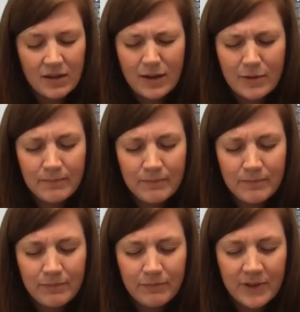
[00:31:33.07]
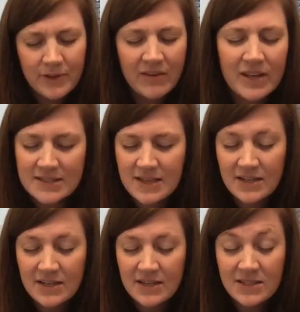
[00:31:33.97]
but giving
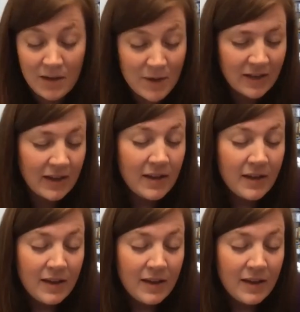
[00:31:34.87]
us a dynamic,